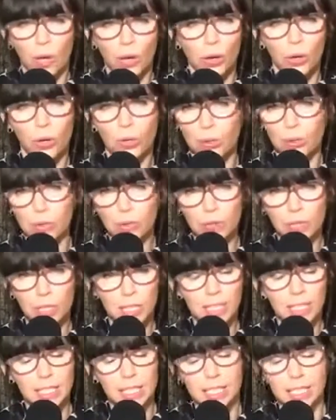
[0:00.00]
Who
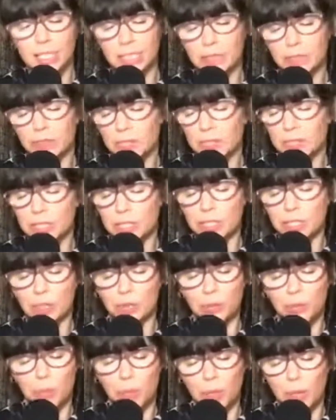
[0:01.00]
can live this
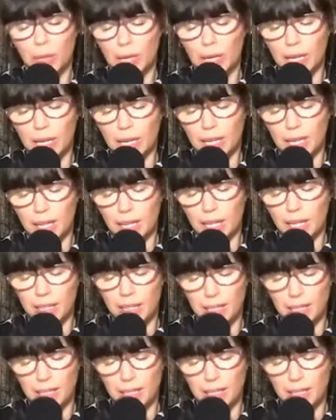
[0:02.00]
way?